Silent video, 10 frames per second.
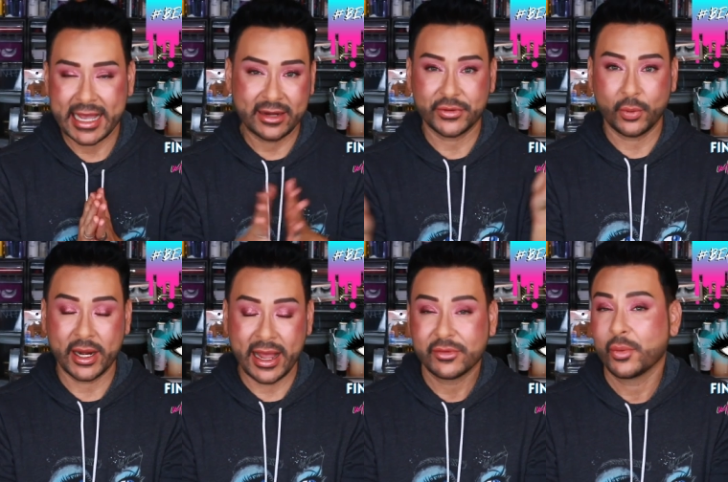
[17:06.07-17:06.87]
And if you
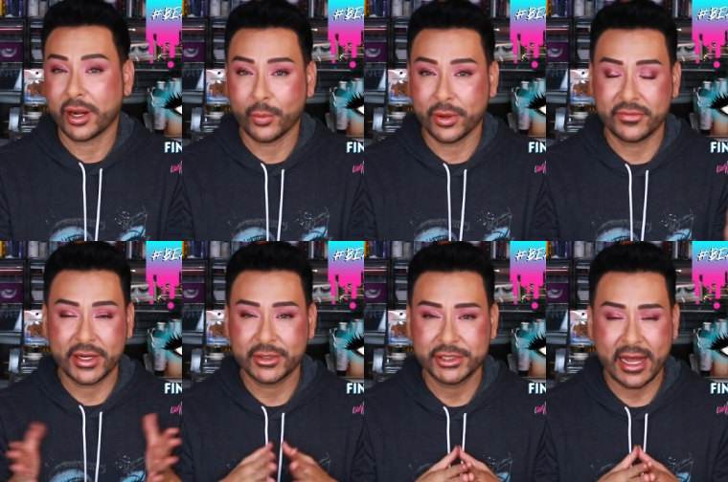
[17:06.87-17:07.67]
want to have a one-on-one
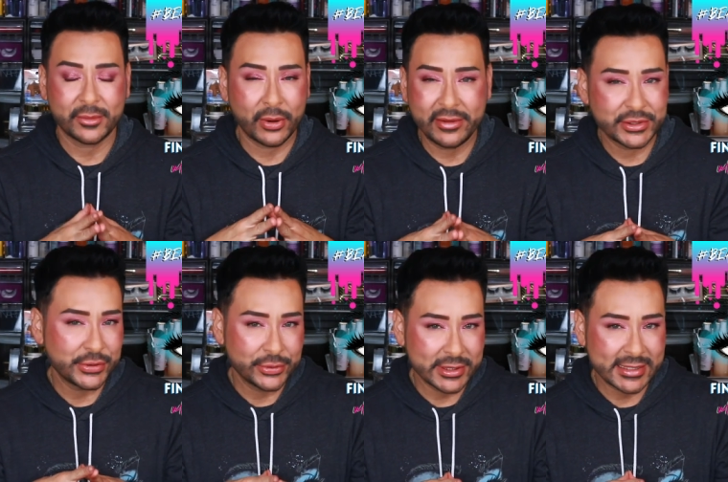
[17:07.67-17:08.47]
video chat, private
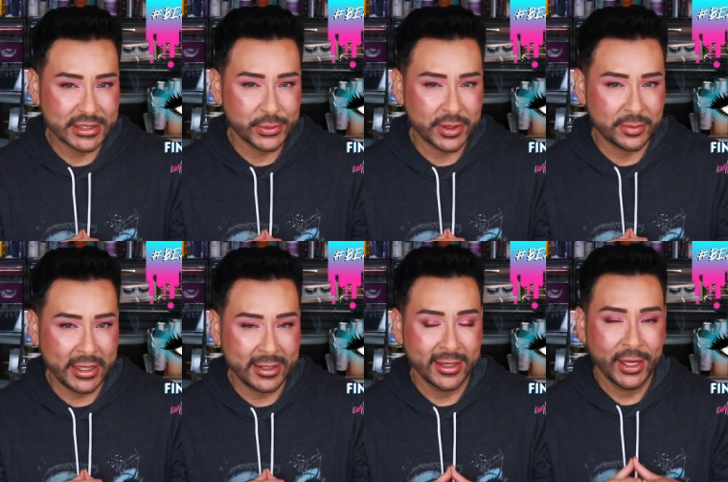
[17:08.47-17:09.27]
tutoring session with
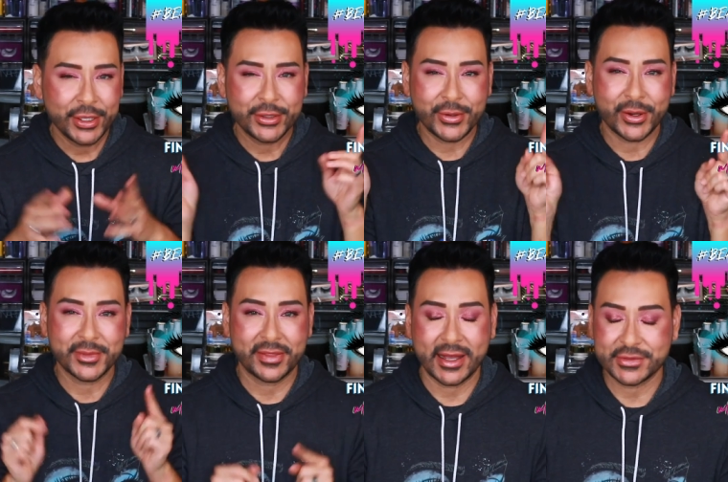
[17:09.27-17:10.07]
me, you can go to
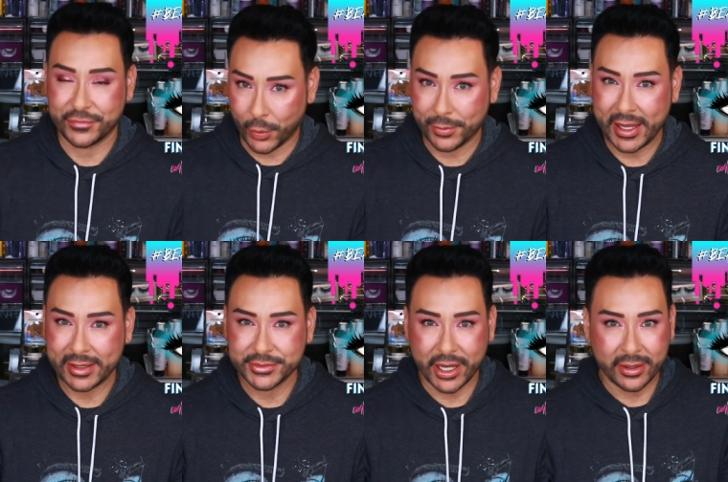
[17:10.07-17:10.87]
Mathias four
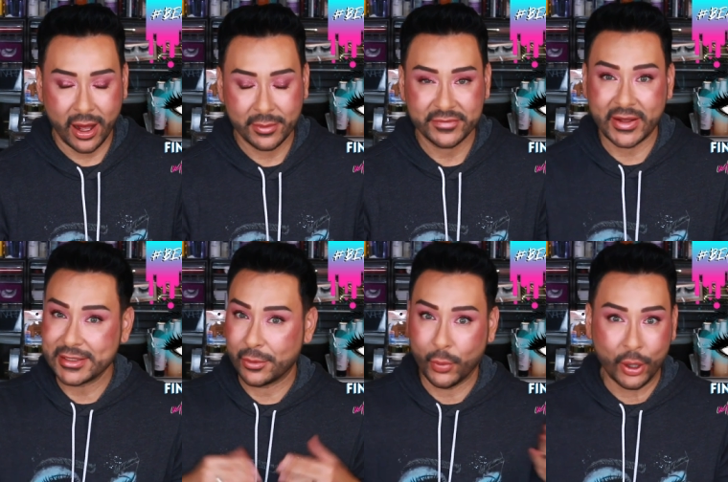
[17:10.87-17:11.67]
makeup dot com and find
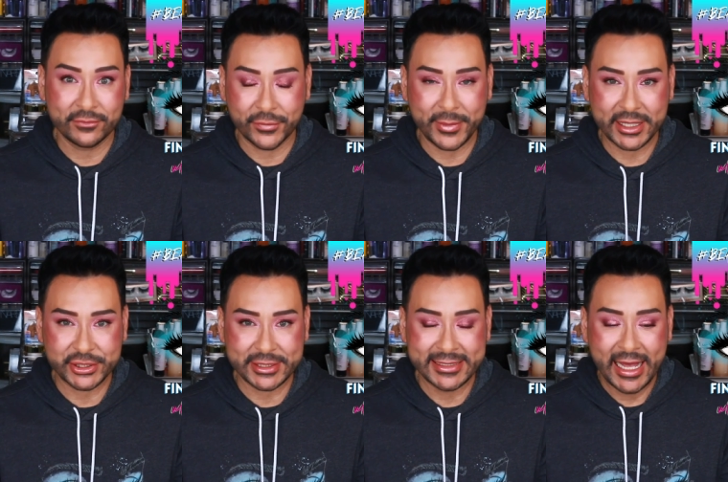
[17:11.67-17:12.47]
out more
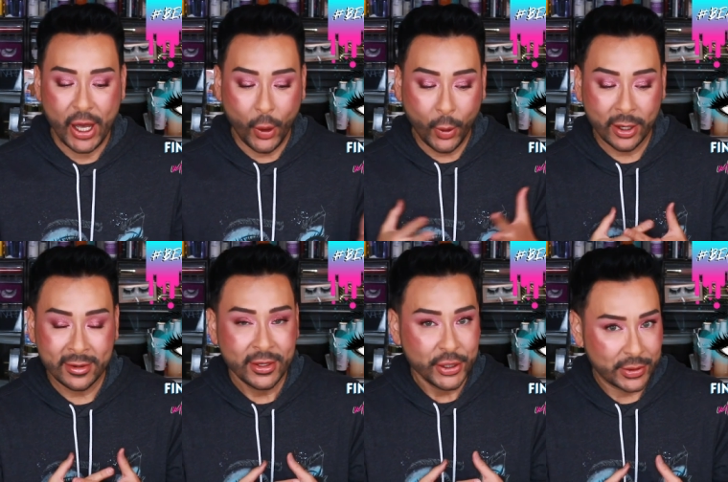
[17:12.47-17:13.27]
information,
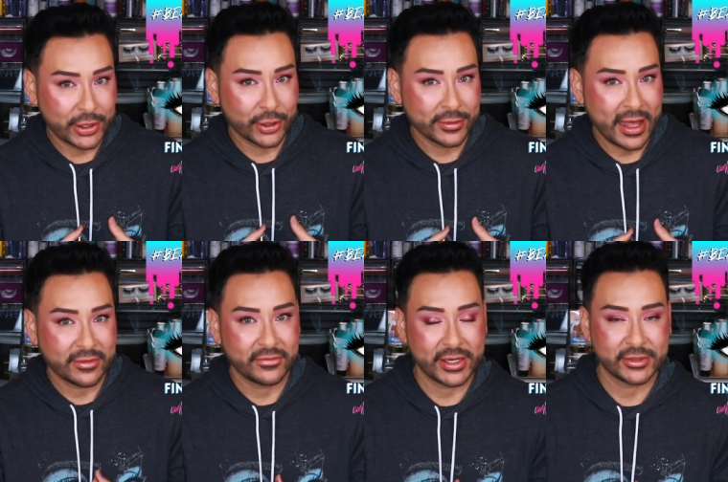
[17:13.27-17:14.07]
or you can earn
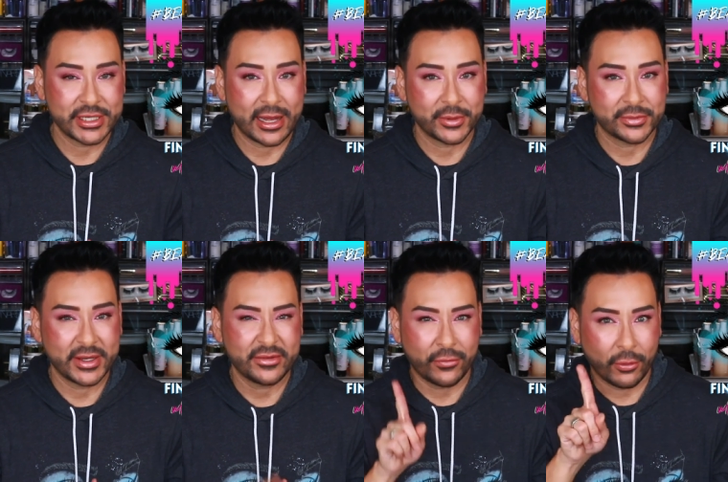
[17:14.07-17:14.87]
that video chat with
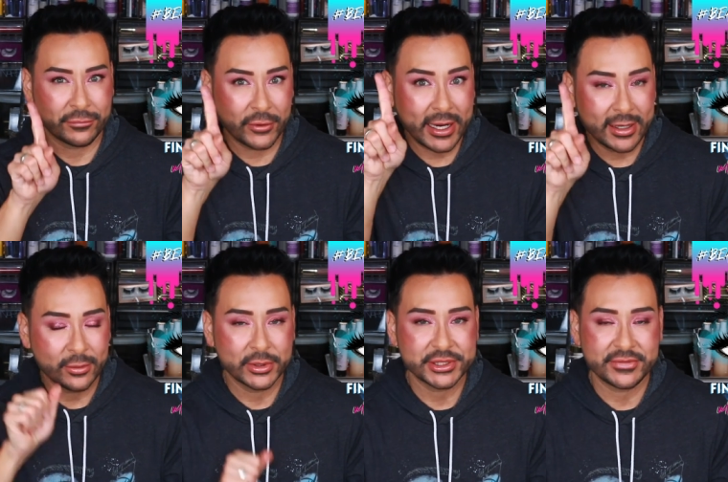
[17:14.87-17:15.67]
me for free,
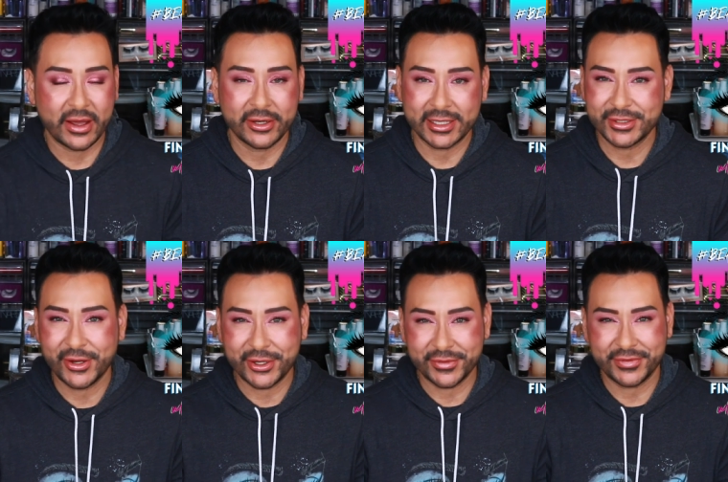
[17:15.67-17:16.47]
which is valued at two
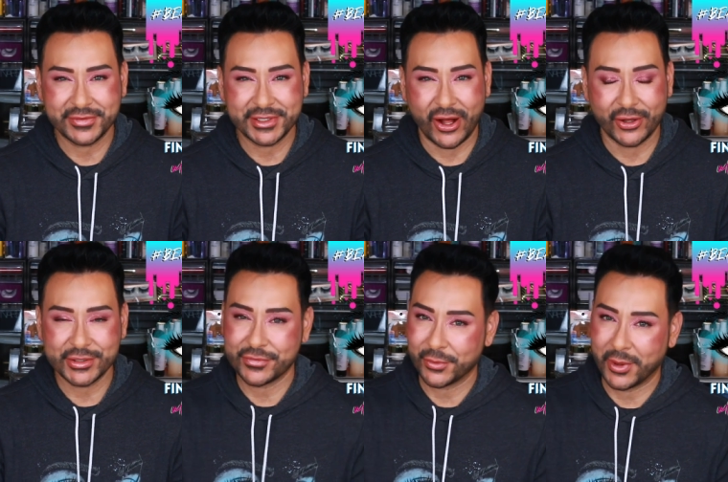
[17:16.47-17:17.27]
hundred fifty
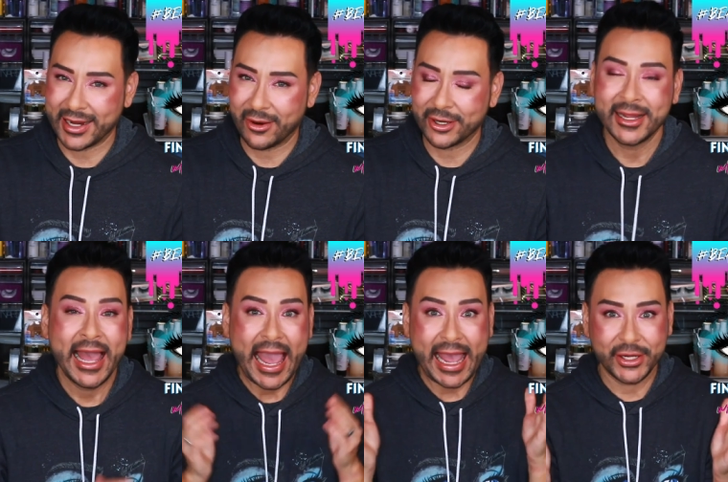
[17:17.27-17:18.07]
dollars for one hour,
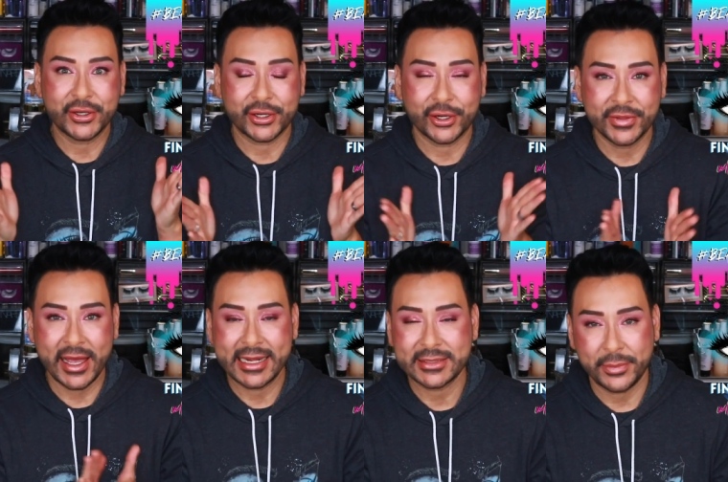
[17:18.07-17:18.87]
and you can earn
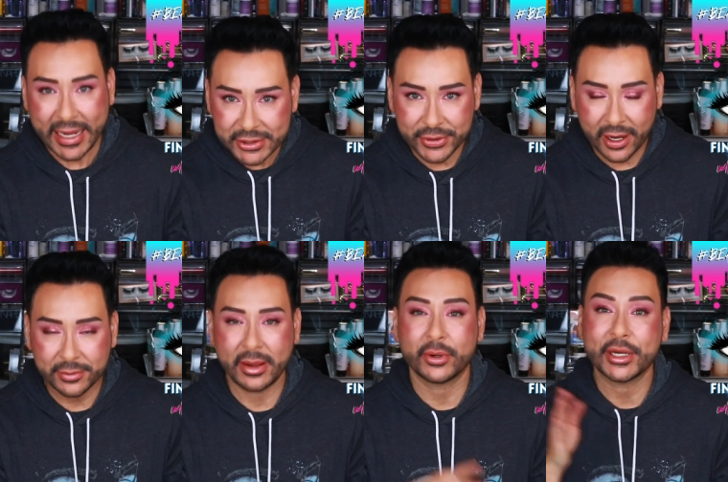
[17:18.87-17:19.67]
that as a
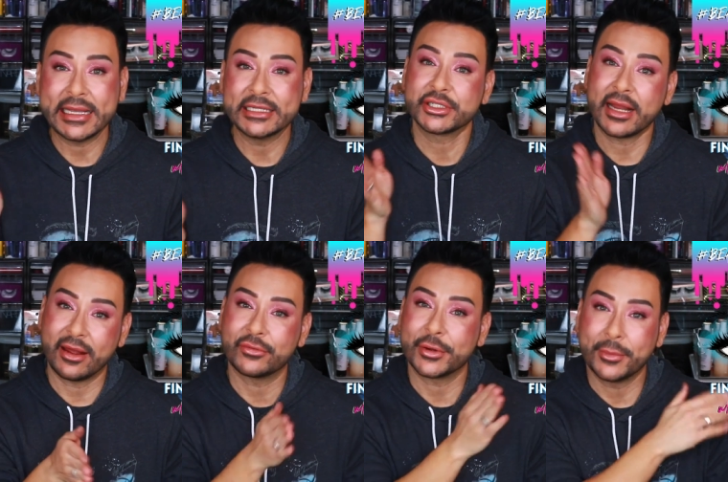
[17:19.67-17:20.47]
Patreon member each and
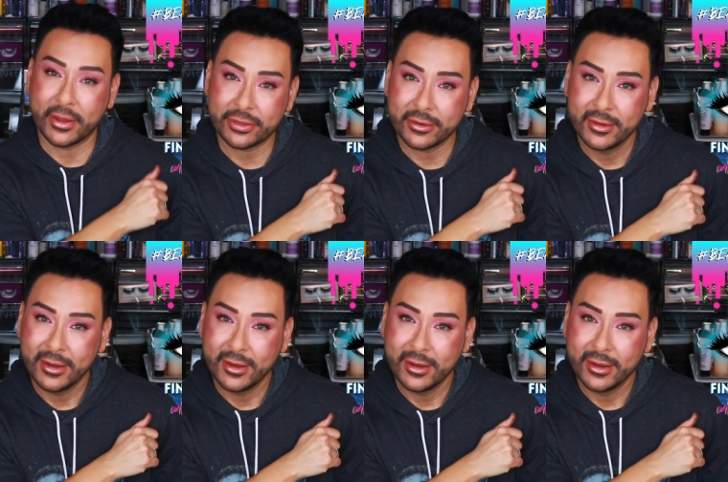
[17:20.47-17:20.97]
every month,